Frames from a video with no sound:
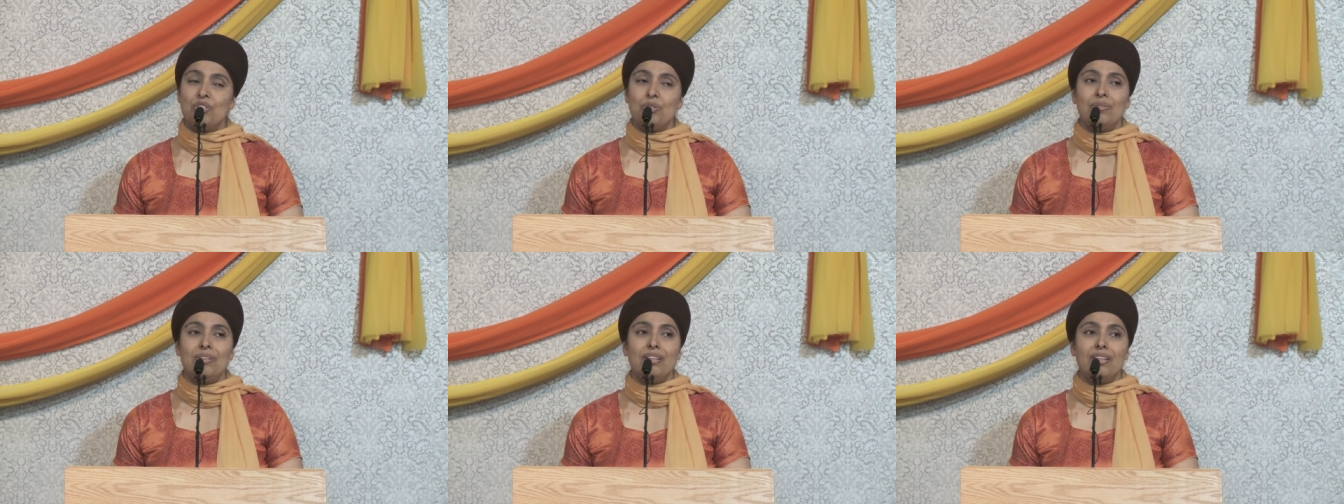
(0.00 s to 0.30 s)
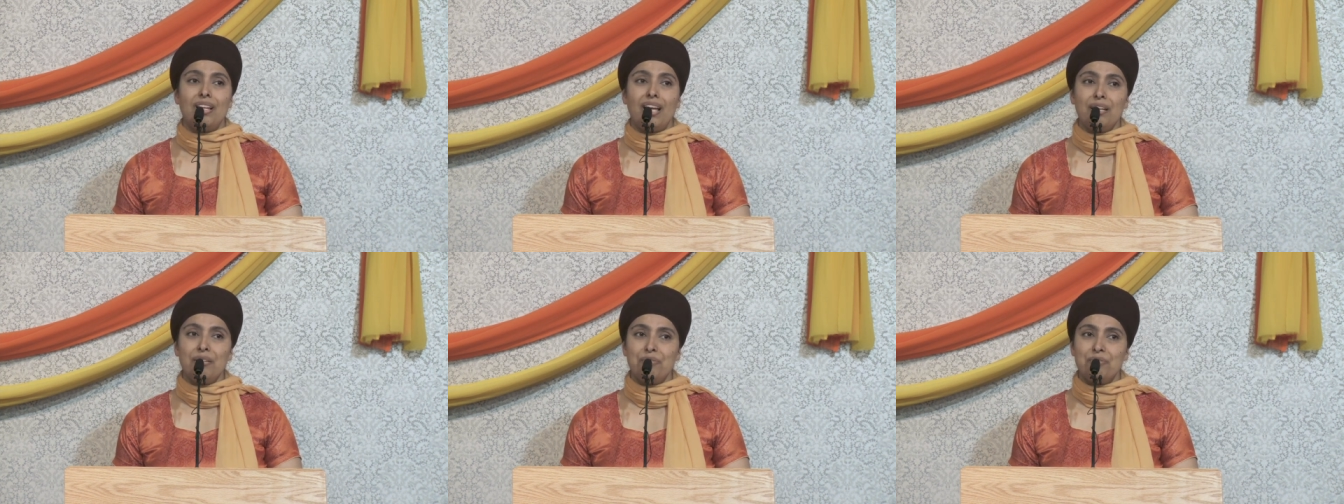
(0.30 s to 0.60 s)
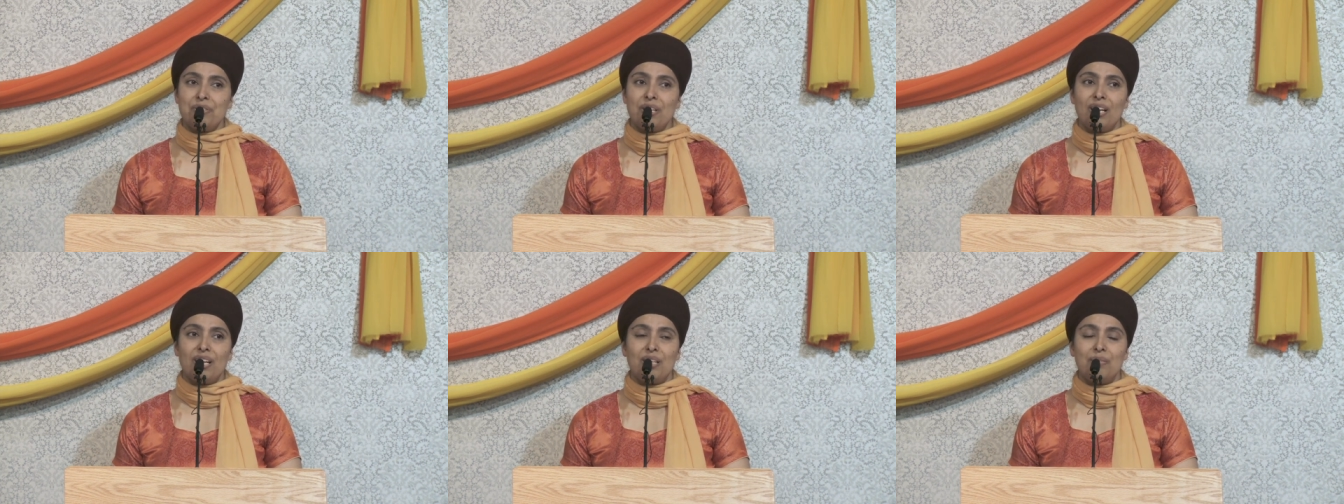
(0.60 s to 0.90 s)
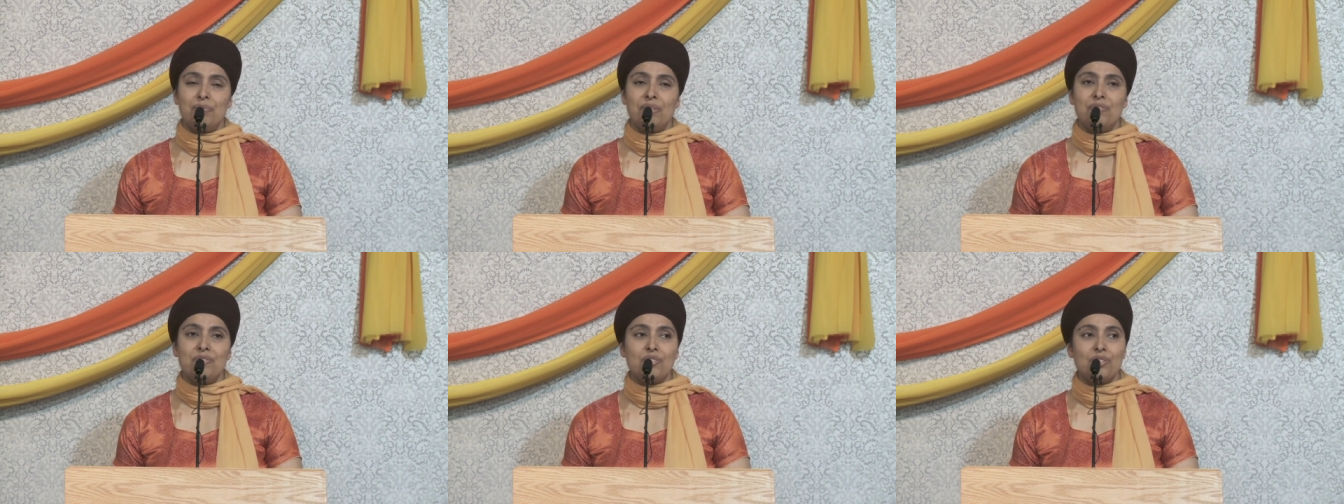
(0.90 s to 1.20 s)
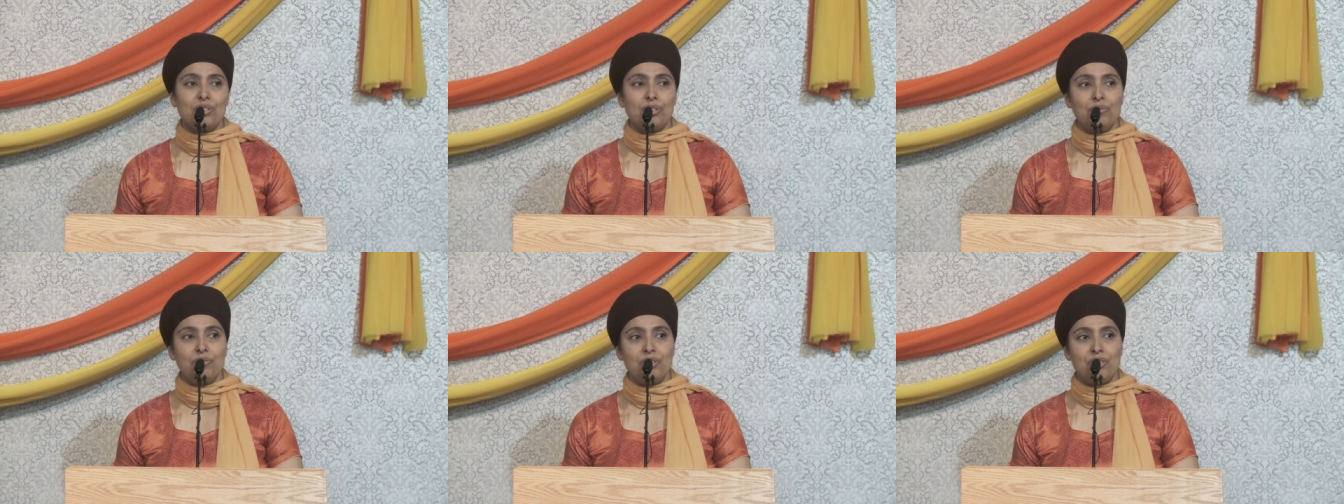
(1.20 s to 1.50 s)
to a lifetime of
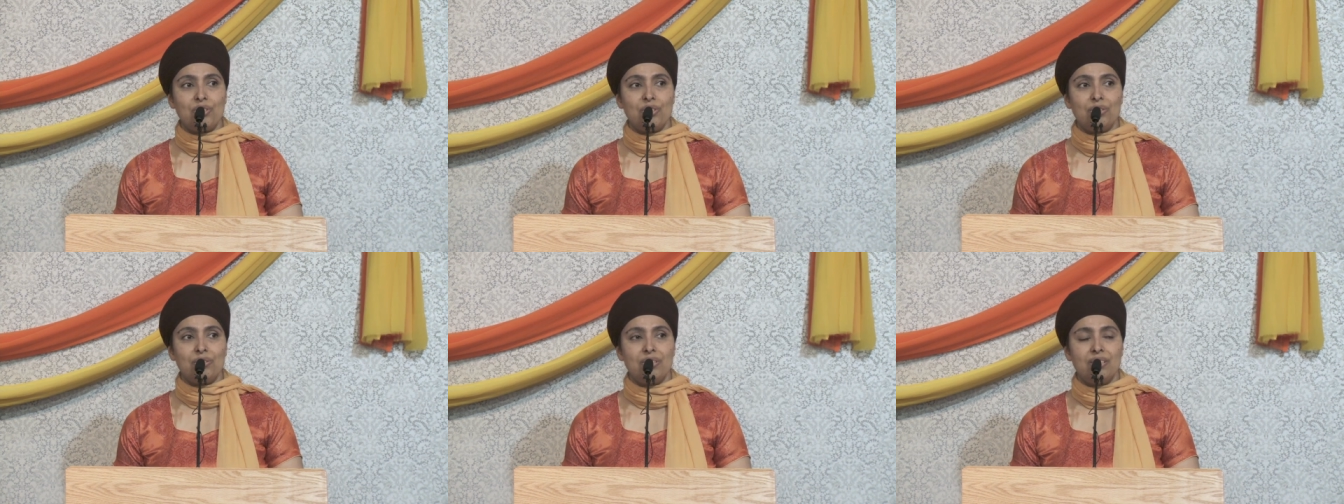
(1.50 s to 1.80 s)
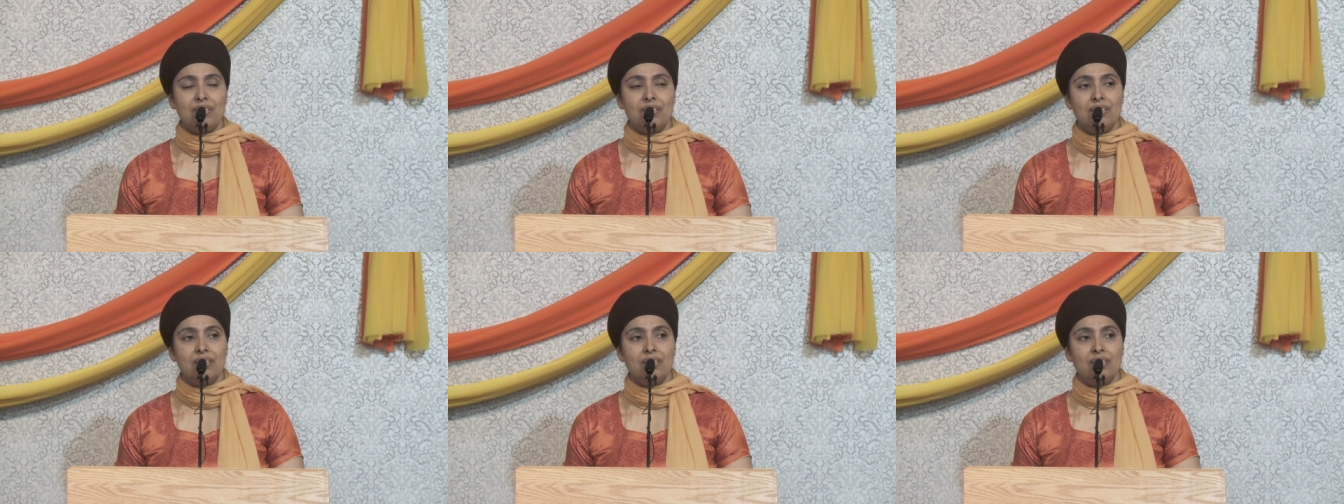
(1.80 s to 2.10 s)
servitude